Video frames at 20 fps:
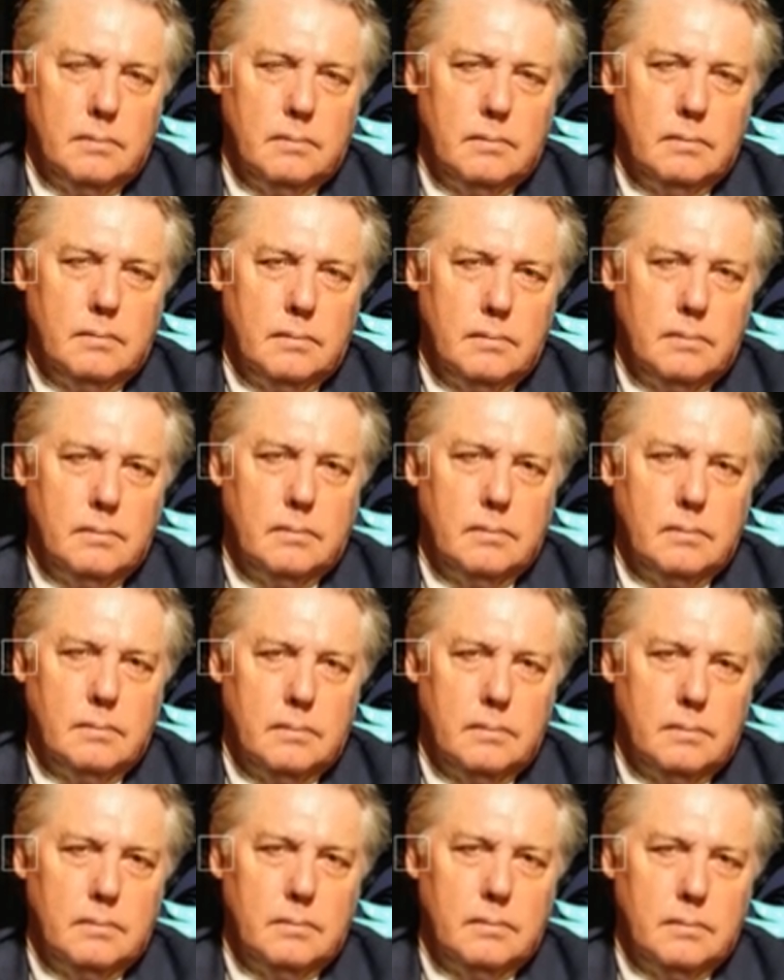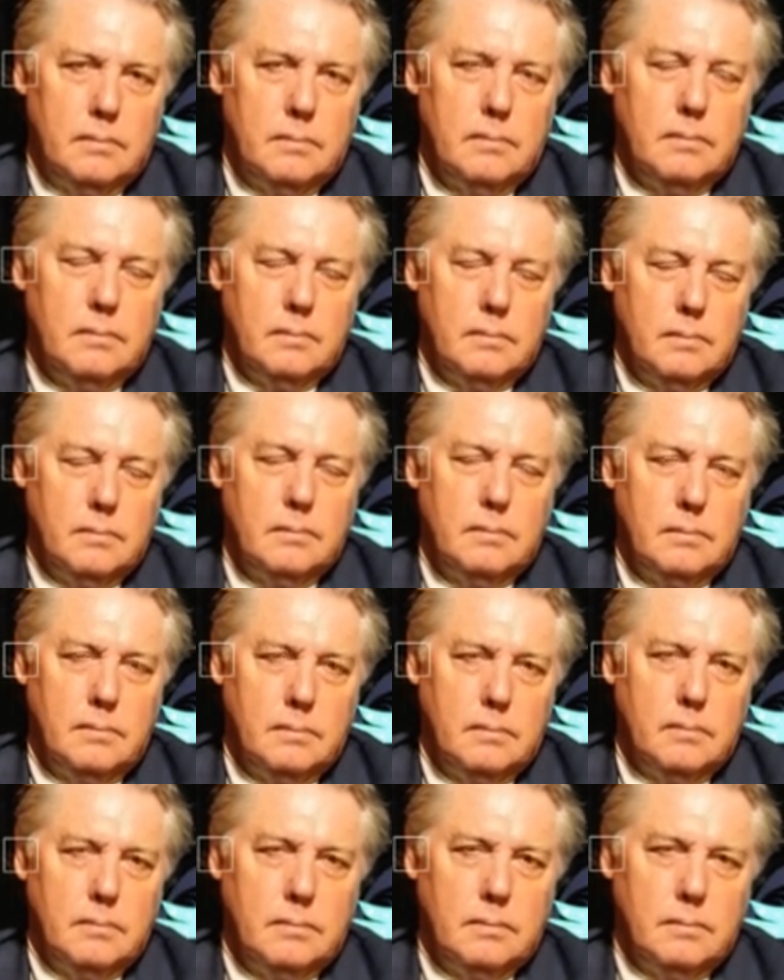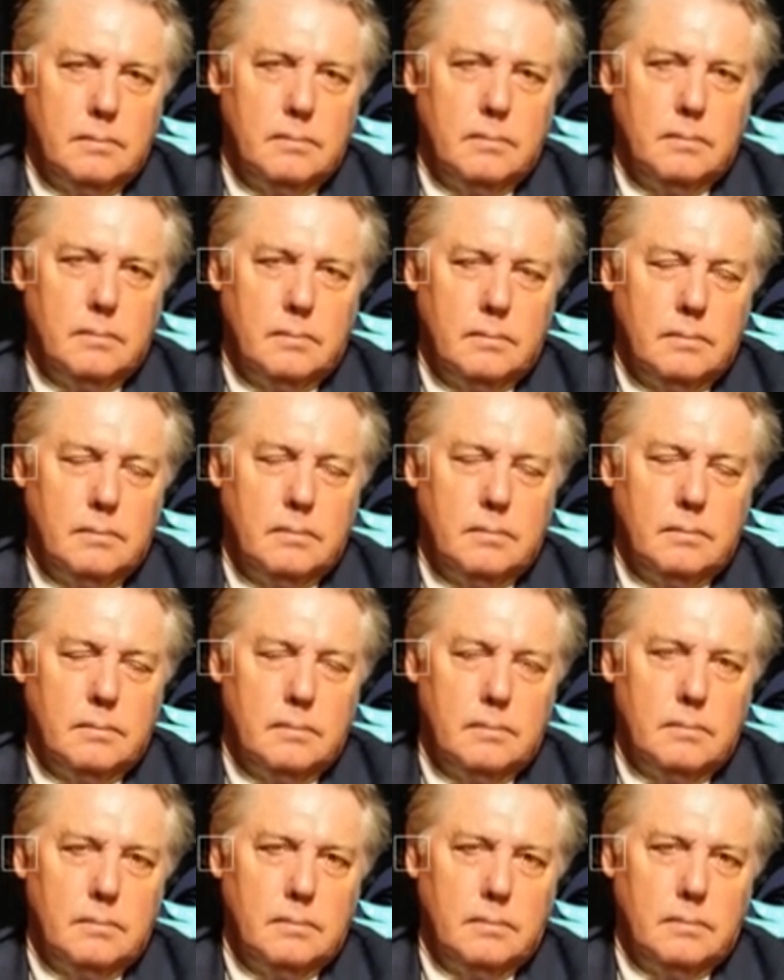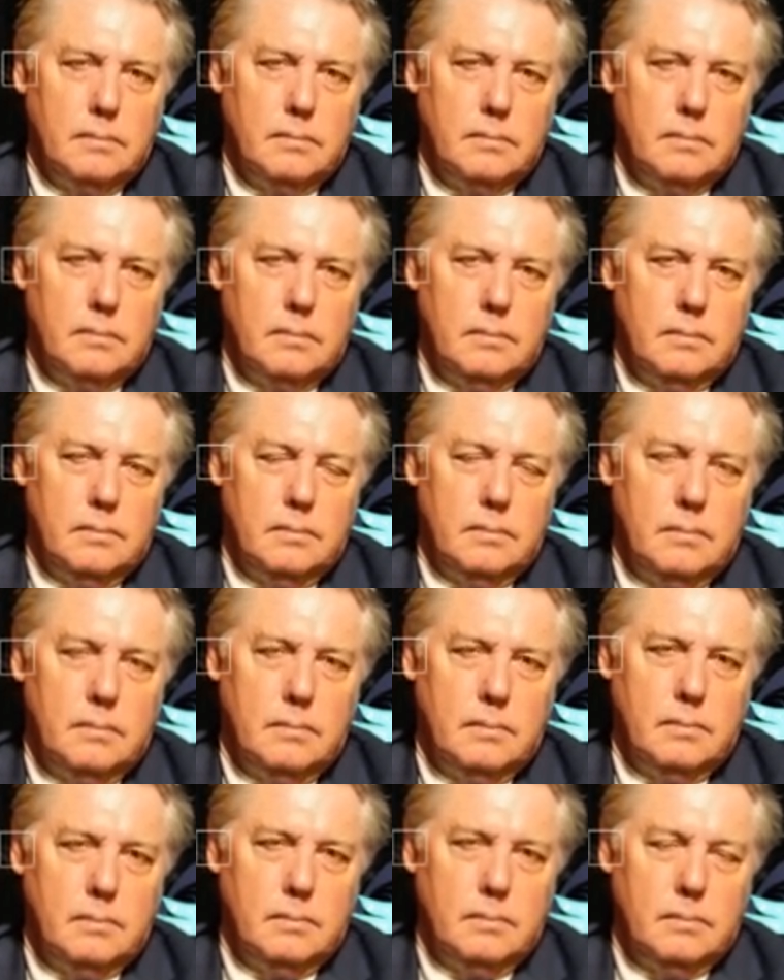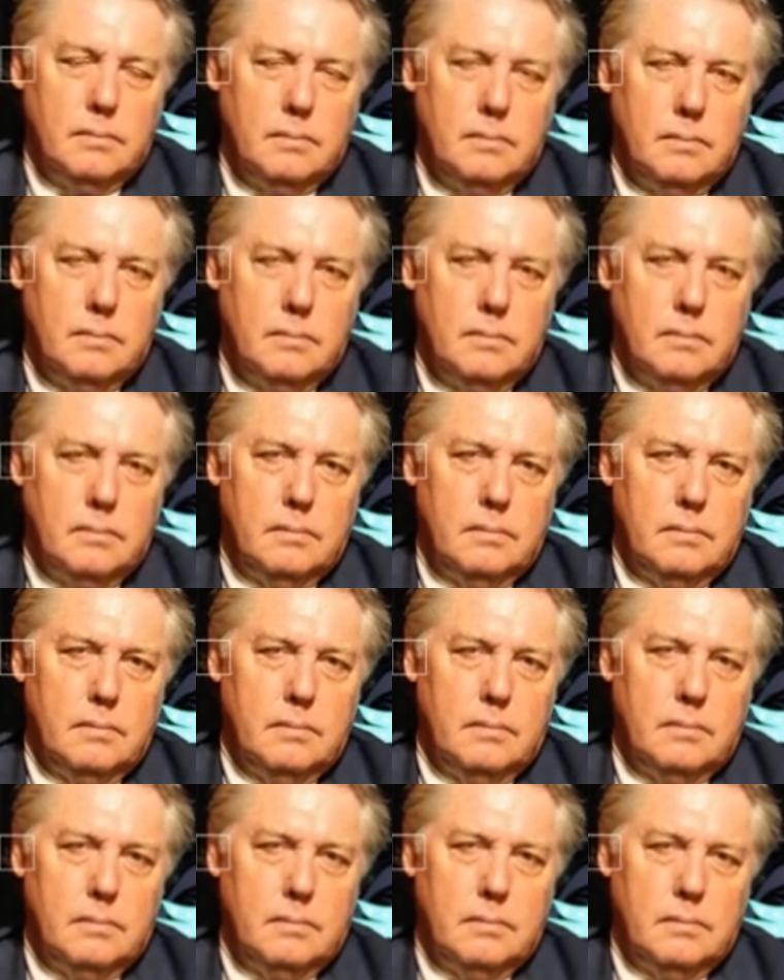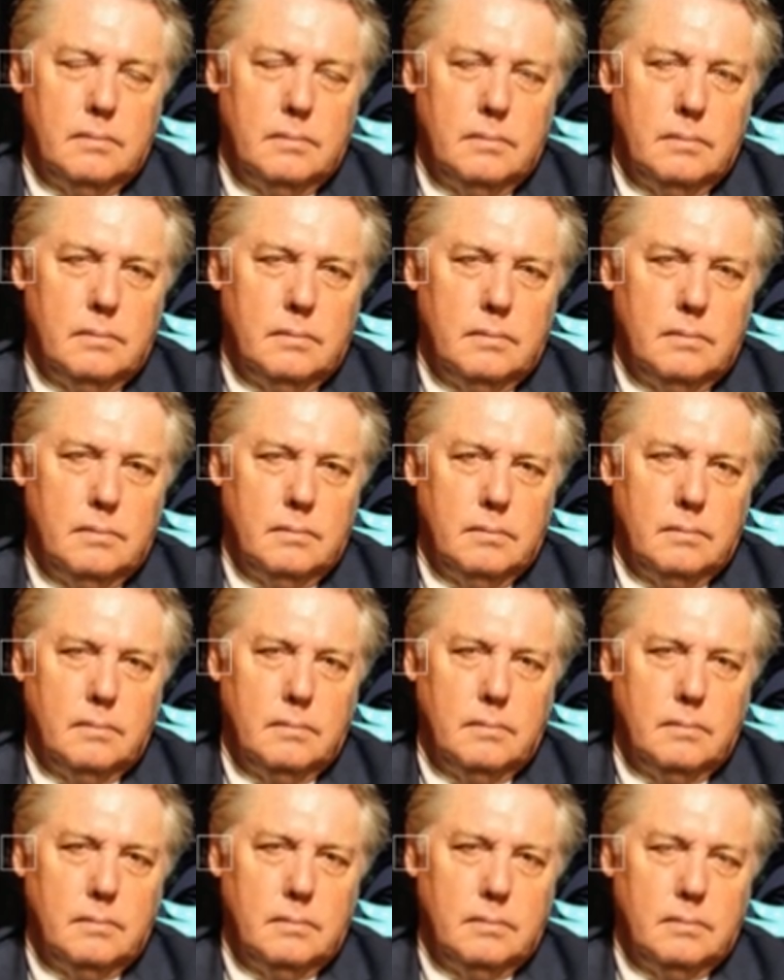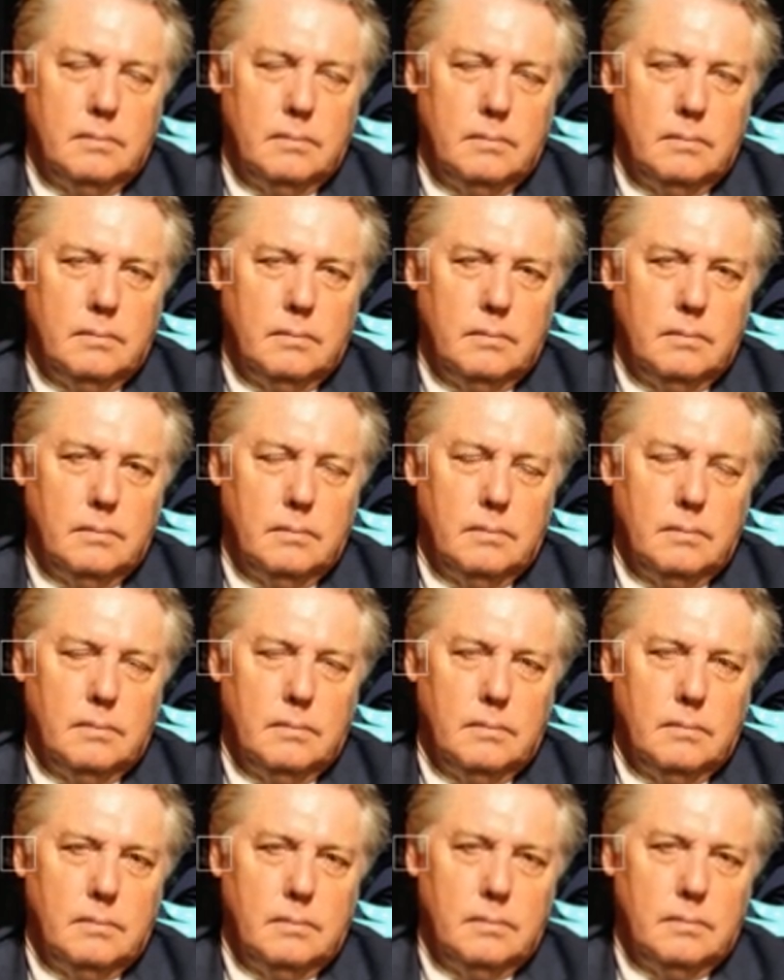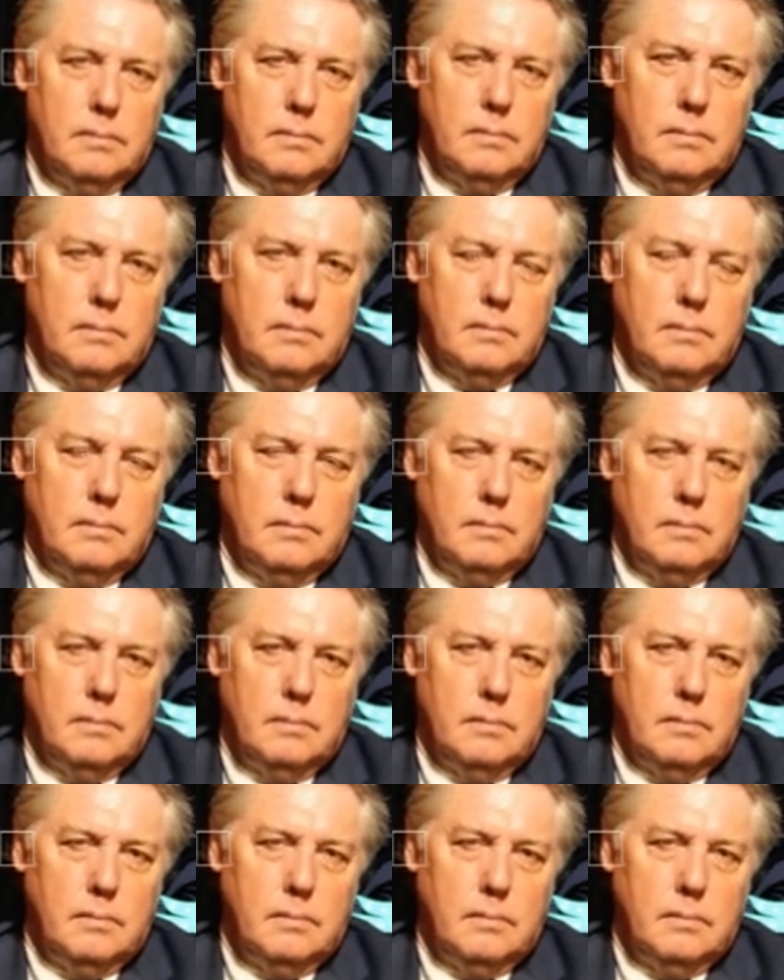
(silent)